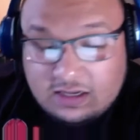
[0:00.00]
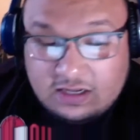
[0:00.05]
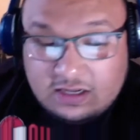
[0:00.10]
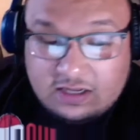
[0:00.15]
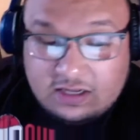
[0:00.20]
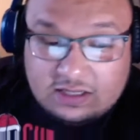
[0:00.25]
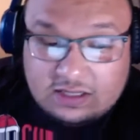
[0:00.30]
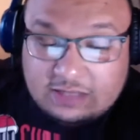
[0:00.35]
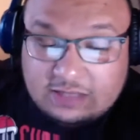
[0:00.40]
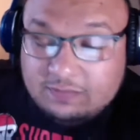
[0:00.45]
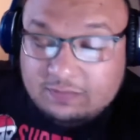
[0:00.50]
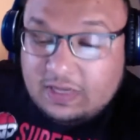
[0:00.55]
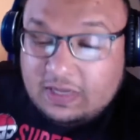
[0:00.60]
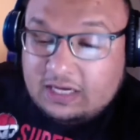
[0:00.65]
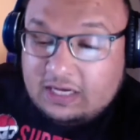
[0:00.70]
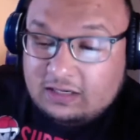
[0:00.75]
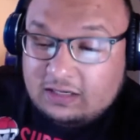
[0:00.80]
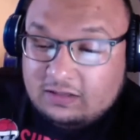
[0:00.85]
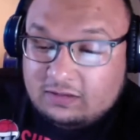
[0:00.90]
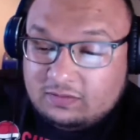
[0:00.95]
They
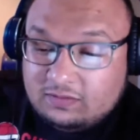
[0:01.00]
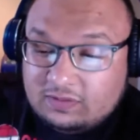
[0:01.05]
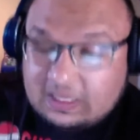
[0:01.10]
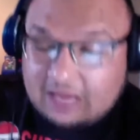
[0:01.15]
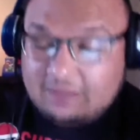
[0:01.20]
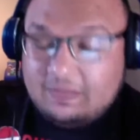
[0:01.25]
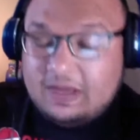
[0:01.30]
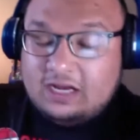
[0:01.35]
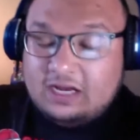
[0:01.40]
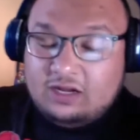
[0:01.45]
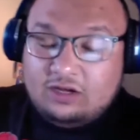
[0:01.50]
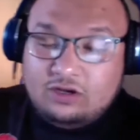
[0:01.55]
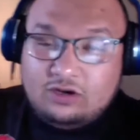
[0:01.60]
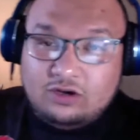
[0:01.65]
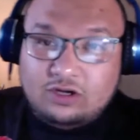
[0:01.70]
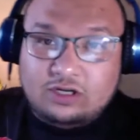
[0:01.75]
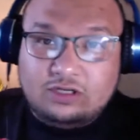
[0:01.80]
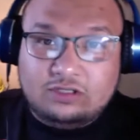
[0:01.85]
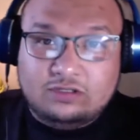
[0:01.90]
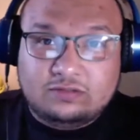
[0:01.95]
made a
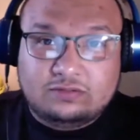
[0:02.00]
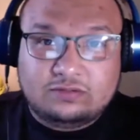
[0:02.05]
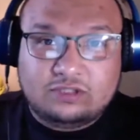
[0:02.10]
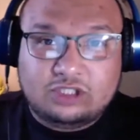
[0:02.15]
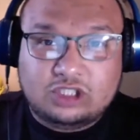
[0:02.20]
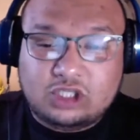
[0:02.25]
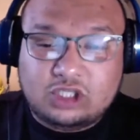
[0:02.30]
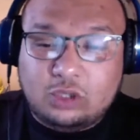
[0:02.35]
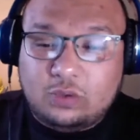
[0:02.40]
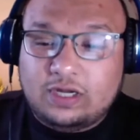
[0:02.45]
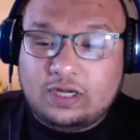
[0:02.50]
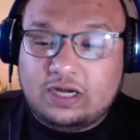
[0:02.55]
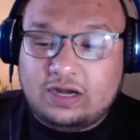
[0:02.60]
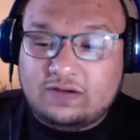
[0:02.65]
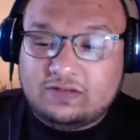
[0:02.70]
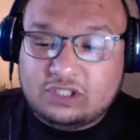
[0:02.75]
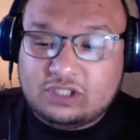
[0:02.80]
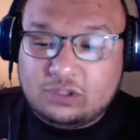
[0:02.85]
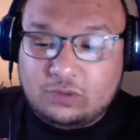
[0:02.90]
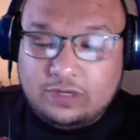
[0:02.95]
good showing
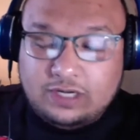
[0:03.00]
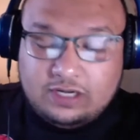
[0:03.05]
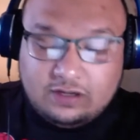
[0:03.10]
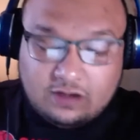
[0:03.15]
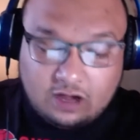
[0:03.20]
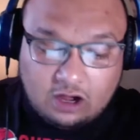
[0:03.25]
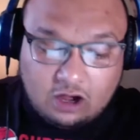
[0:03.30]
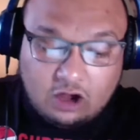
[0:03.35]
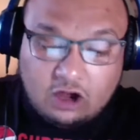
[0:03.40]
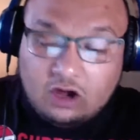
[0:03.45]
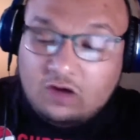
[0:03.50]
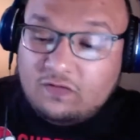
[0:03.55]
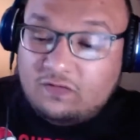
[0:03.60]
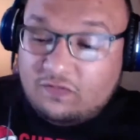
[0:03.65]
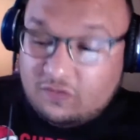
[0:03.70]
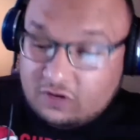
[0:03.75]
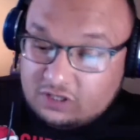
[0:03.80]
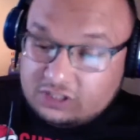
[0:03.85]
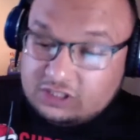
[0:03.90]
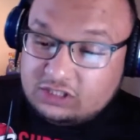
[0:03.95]
all
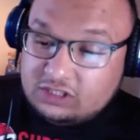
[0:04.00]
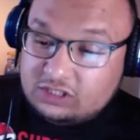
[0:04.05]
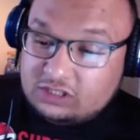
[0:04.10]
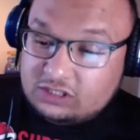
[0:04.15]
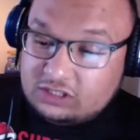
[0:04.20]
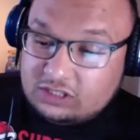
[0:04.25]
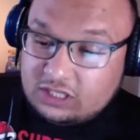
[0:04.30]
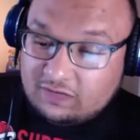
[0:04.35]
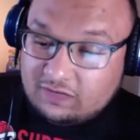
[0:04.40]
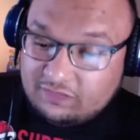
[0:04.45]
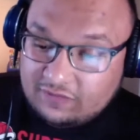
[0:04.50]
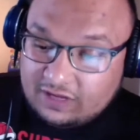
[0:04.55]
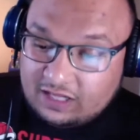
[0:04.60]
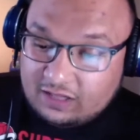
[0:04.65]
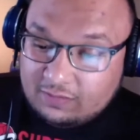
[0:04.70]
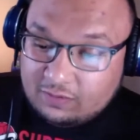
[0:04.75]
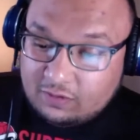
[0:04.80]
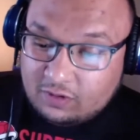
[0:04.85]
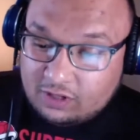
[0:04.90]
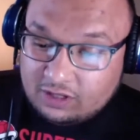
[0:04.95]
versions
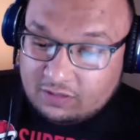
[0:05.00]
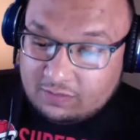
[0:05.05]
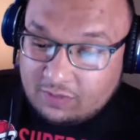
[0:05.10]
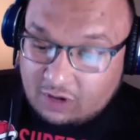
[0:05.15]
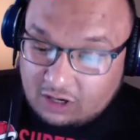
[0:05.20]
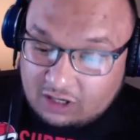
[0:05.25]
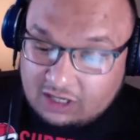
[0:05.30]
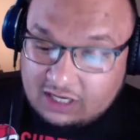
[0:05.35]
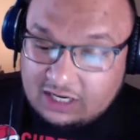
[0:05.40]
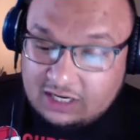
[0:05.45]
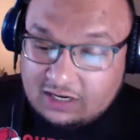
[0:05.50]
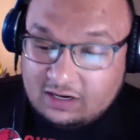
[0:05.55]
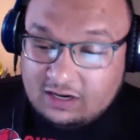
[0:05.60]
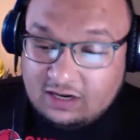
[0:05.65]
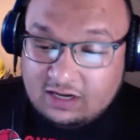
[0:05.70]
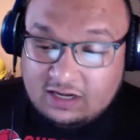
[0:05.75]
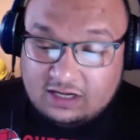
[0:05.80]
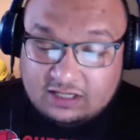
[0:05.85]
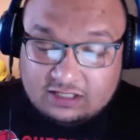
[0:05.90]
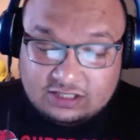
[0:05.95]
available on the market.
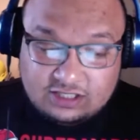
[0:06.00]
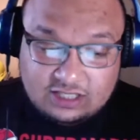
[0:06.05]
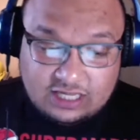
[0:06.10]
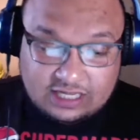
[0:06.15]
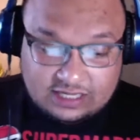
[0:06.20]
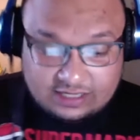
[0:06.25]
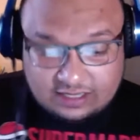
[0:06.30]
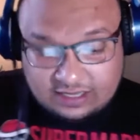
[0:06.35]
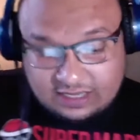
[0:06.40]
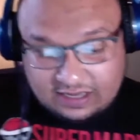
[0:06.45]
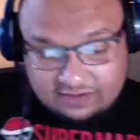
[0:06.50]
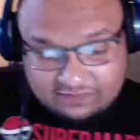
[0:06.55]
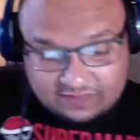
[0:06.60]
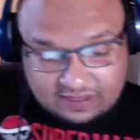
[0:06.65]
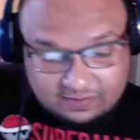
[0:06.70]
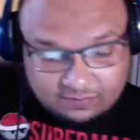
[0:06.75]
Mm-hmm. So like if they were